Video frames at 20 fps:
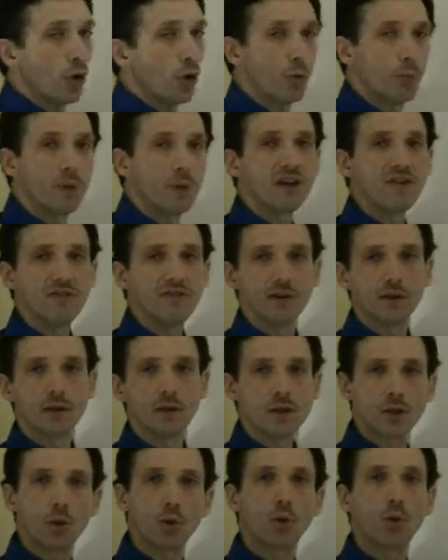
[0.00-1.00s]
no breathing,
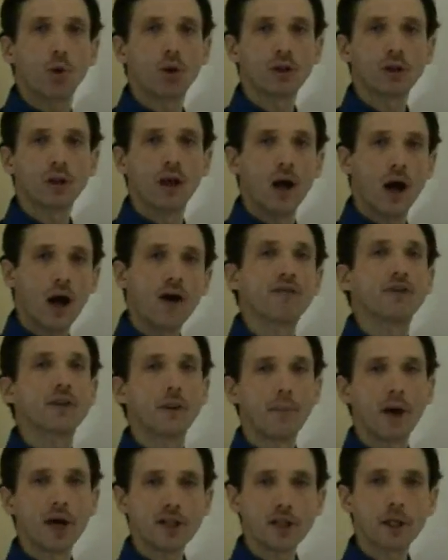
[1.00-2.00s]
so-called
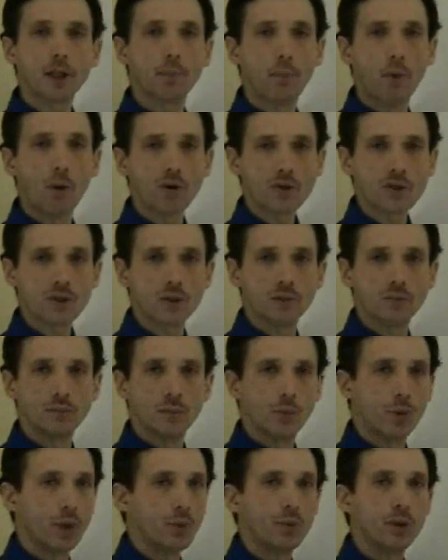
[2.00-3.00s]
automatic pause.
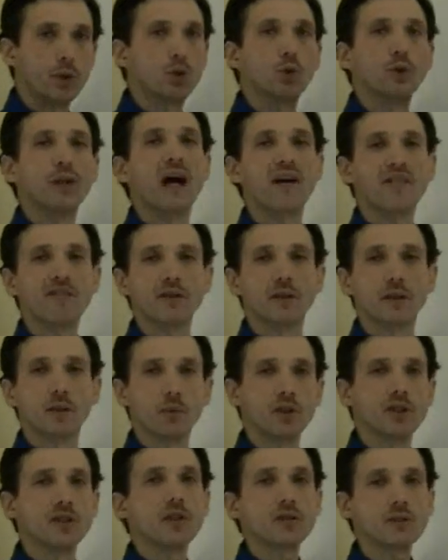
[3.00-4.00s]
When we do nothing,
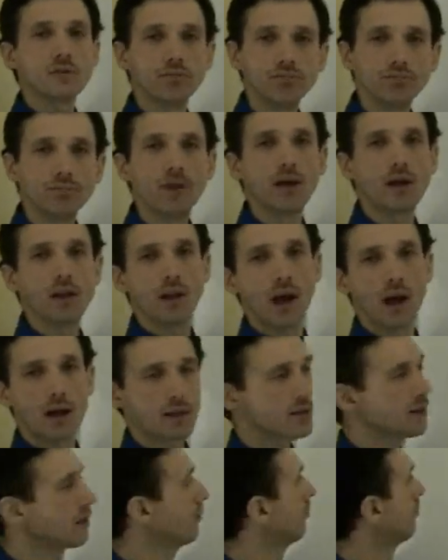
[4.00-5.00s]
we just
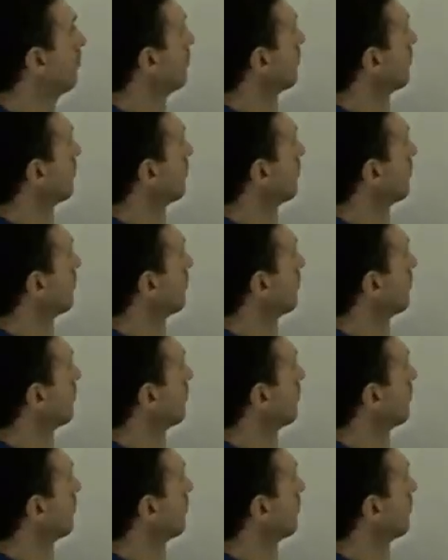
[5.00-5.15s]
relax.